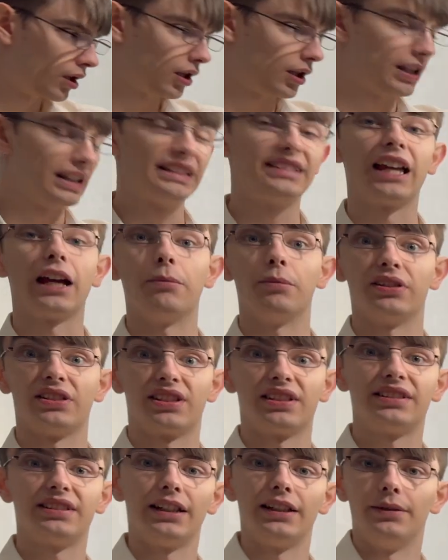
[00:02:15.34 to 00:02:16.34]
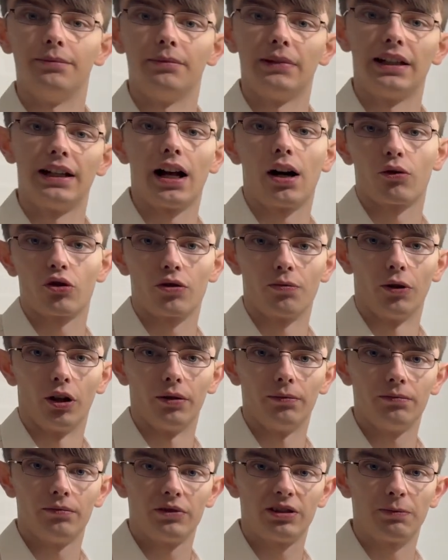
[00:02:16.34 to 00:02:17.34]
statement to see in algebra,
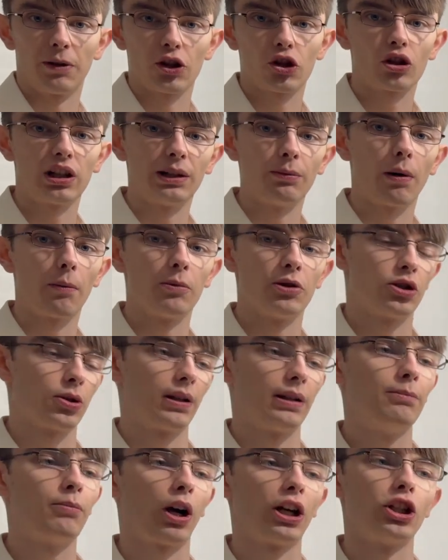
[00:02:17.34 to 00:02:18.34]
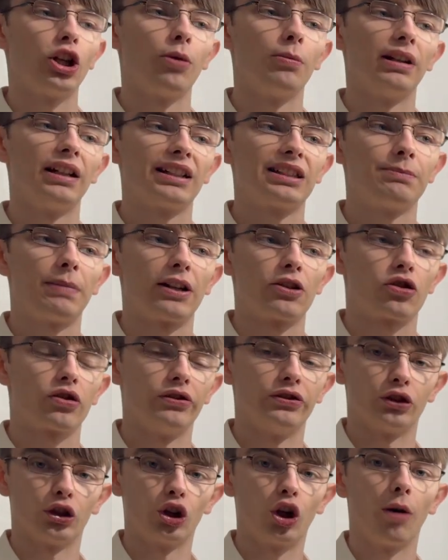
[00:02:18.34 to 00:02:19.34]
especially when we're doing binomial
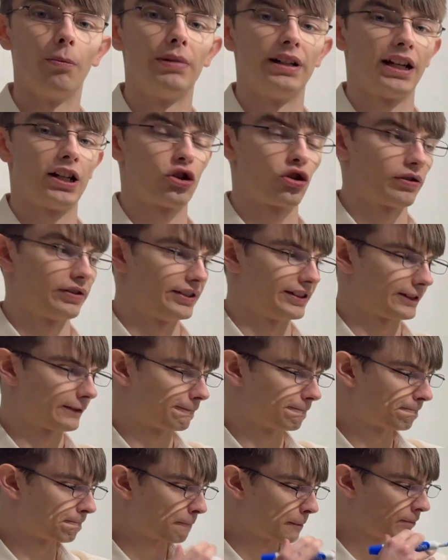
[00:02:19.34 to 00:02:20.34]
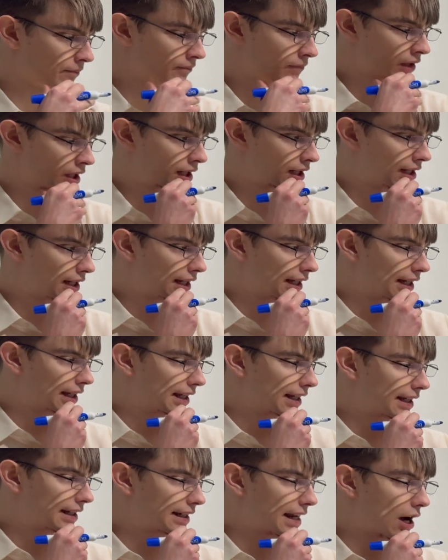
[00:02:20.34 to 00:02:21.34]
expansions and combinations.
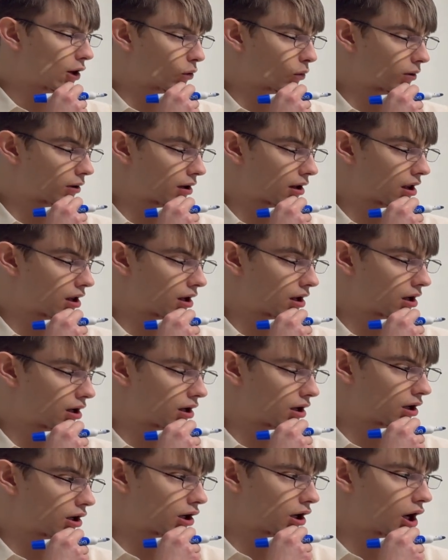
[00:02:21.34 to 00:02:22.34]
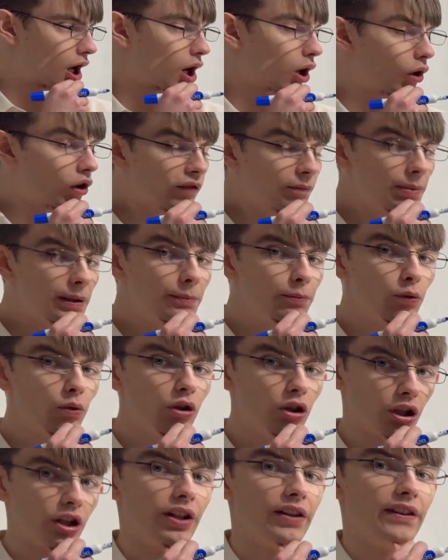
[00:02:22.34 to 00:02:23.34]
Now, a lot of people
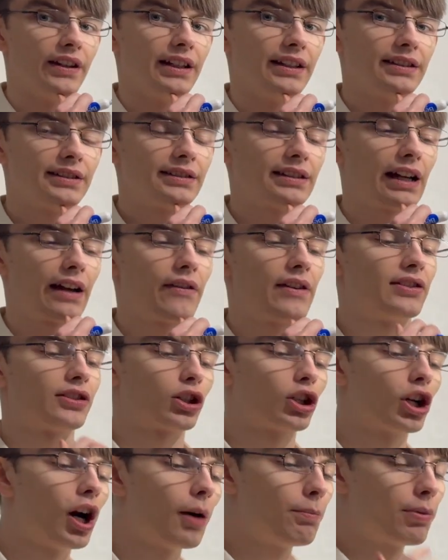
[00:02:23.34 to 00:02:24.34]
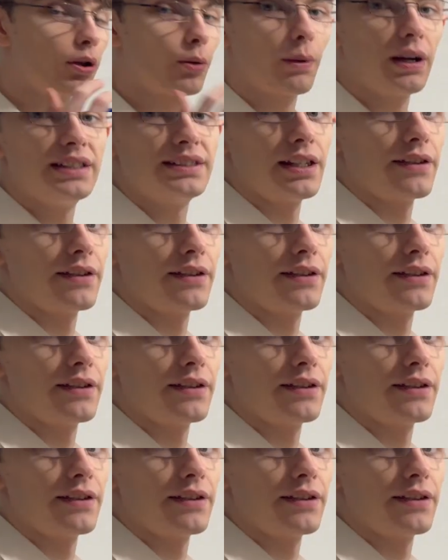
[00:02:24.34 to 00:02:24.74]
look at this, and there's a couple of ways they